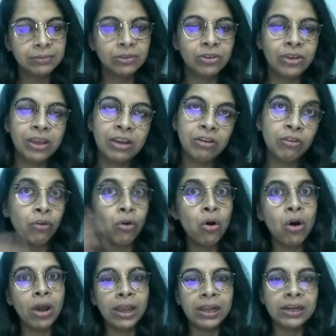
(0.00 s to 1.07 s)
Okay,
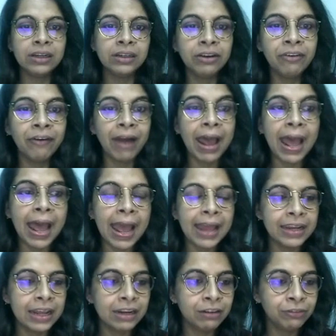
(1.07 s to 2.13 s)
a
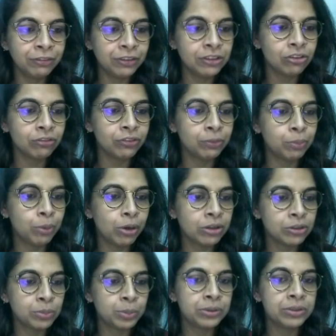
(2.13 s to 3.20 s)
grand elephant of a
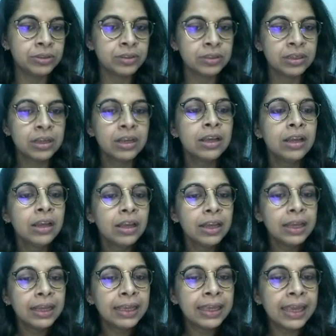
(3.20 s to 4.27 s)
prosperous
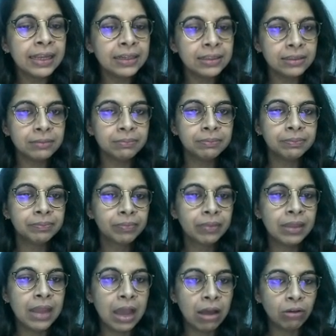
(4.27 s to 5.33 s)
kingdom.
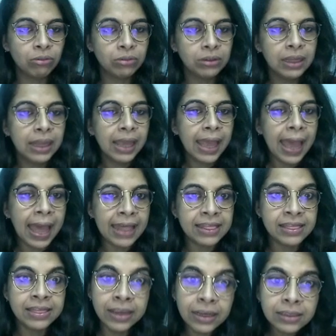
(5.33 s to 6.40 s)
Now,
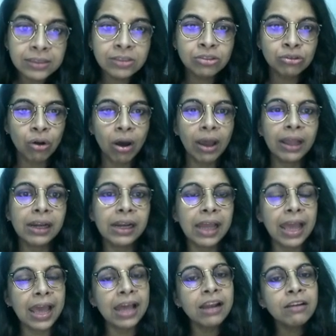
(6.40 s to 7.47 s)
and this royal
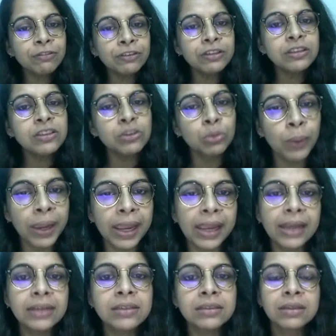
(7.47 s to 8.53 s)
elephant's
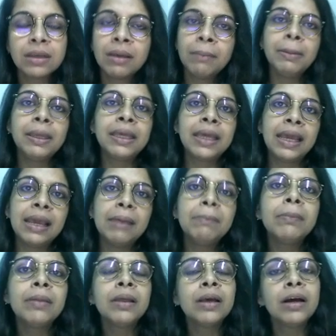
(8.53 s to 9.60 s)
weight
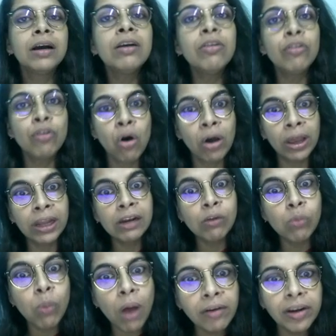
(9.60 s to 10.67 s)
became a
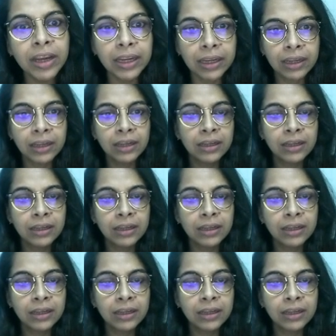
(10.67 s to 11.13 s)
royal worry.